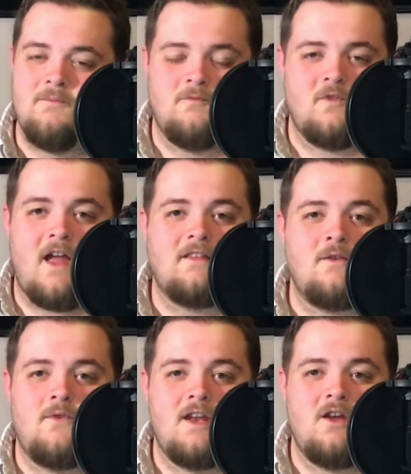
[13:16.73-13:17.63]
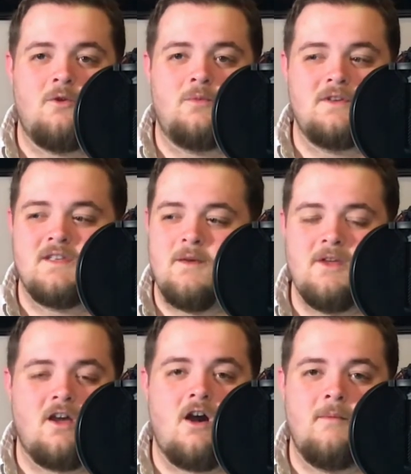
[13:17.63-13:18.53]
like the video, please give
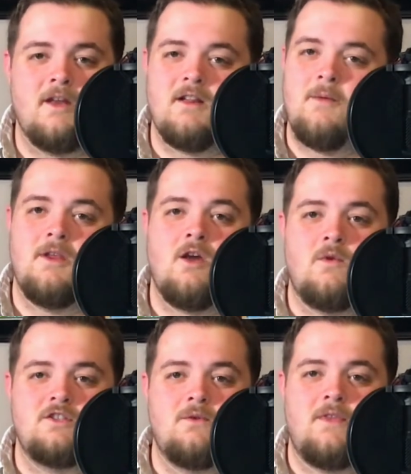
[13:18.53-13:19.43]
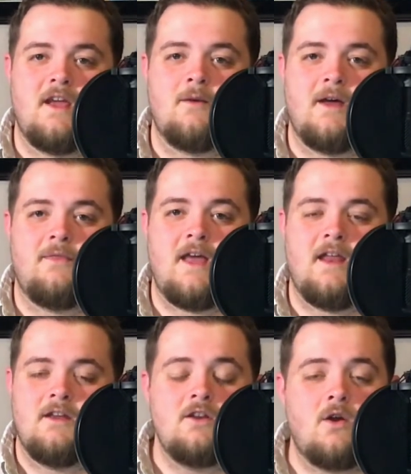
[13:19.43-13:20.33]
me a comment and let me know what you think about
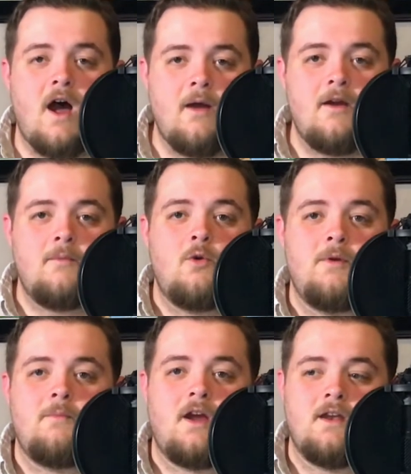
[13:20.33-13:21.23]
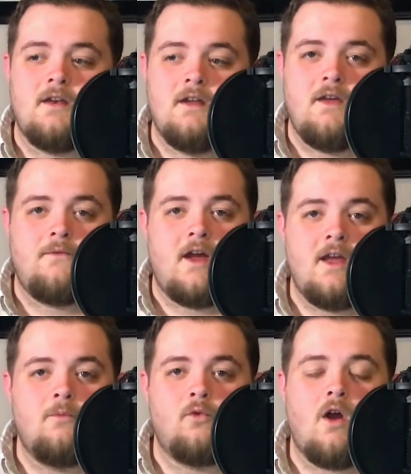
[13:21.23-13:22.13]
that. And I am open-minded. If I
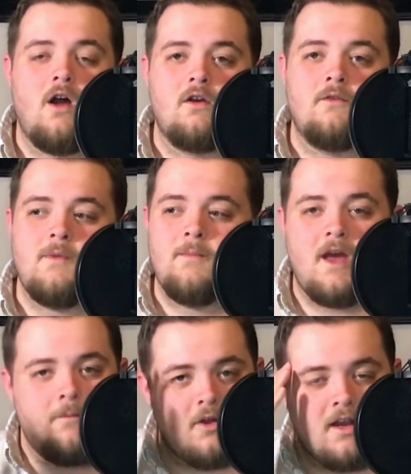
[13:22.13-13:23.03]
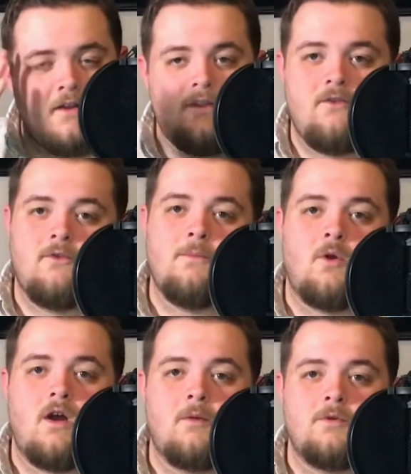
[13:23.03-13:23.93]
am wrong, or if maybe I'm looking at this from the
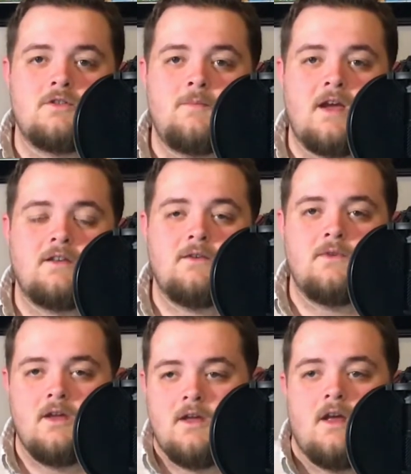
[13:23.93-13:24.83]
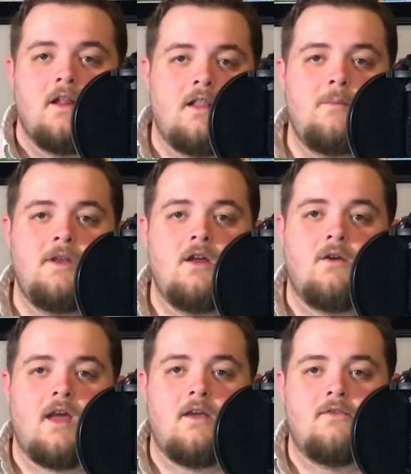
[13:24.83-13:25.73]
wrong perspective, let me know,
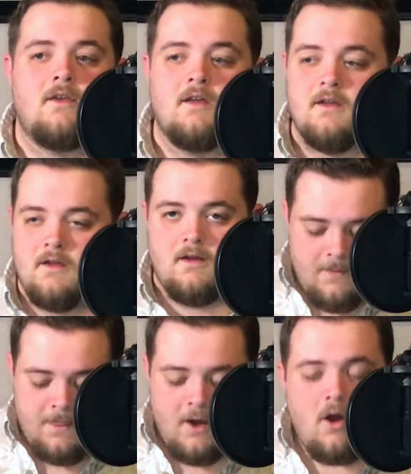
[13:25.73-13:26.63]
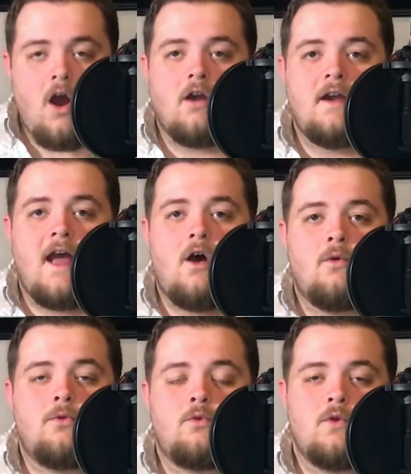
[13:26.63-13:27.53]
guys. And there are now
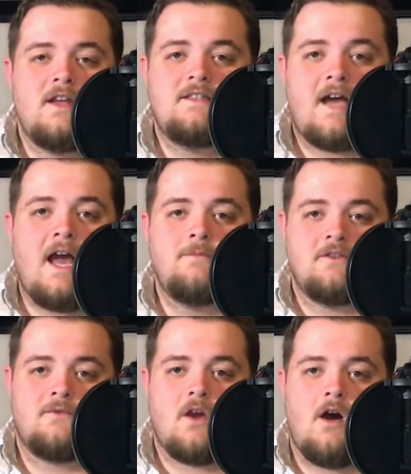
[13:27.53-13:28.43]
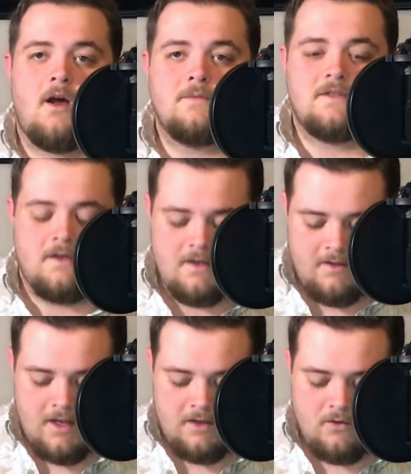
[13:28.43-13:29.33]
3 types of comps
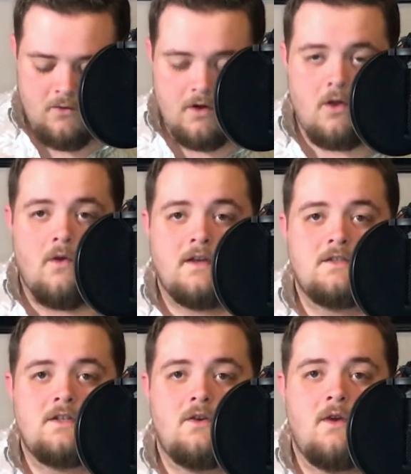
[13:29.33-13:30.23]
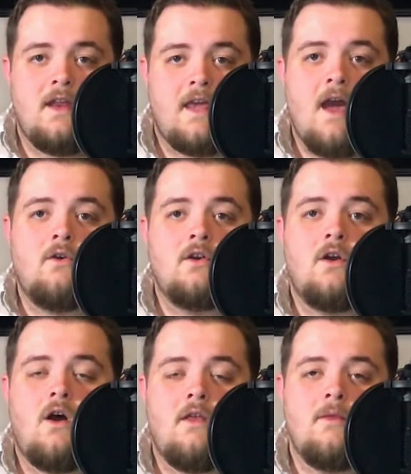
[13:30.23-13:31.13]
that you're going to
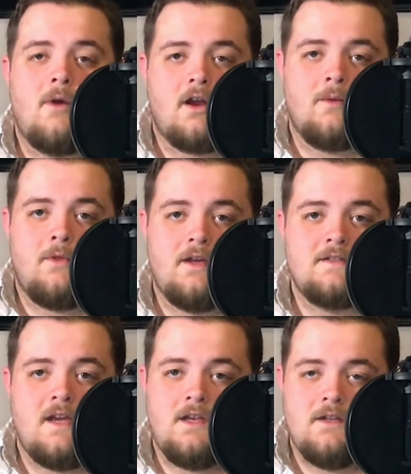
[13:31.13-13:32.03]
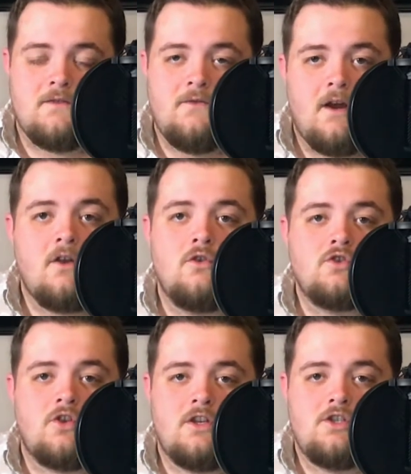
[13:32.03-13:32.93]
encounter on the marketplace. And it's very
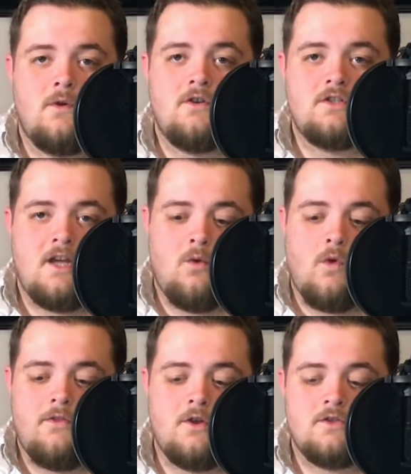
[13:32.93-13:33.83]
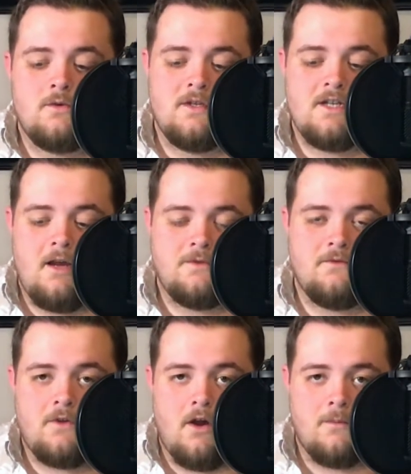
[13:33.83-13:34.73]
crucial that you understand what those 3 types
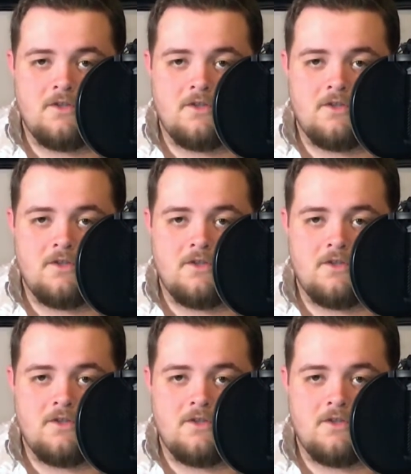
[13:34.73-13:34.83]
of comps